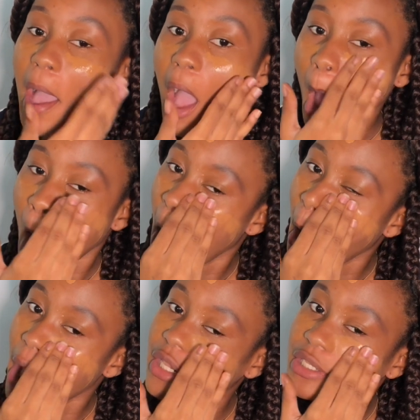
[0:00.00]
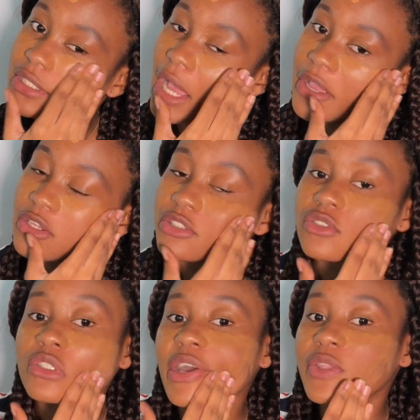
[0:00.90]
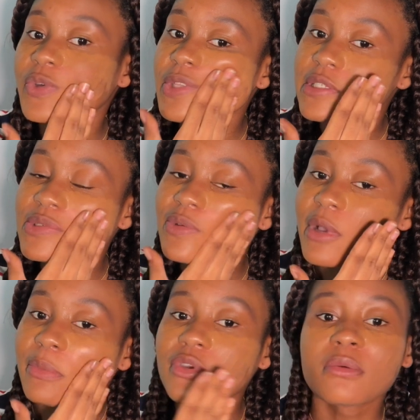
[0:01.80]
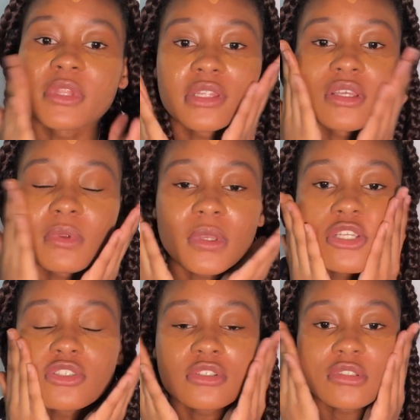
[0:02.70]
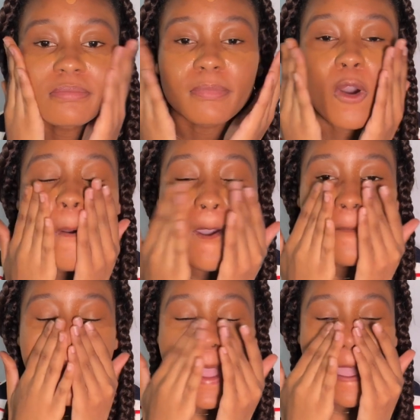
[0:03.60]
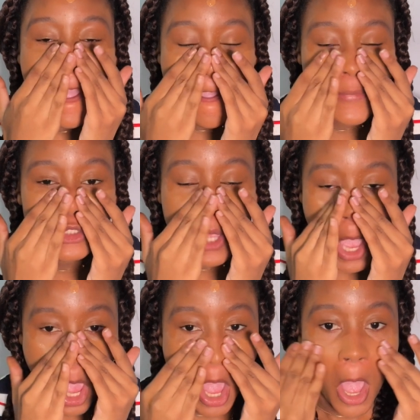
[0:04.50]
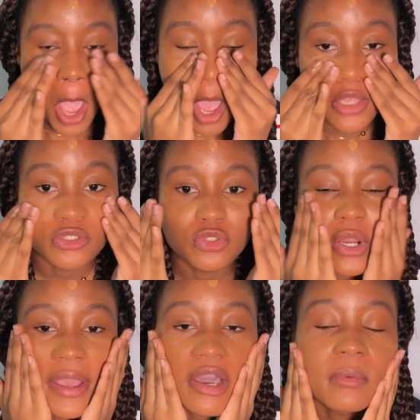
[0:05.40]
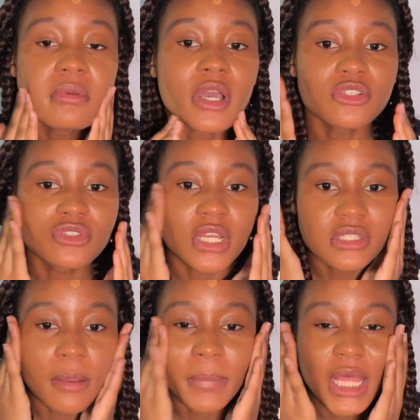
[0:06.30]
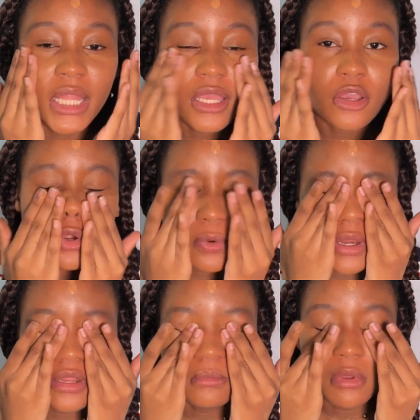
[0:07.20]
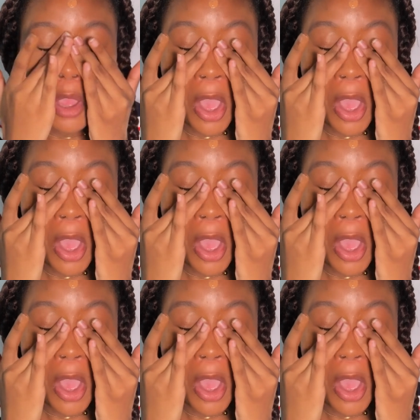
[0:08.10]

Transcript: I don't know. At least I do this with my beauty blender. Maybe I should use both of my hands to try, or maybe I should just apply like a cream.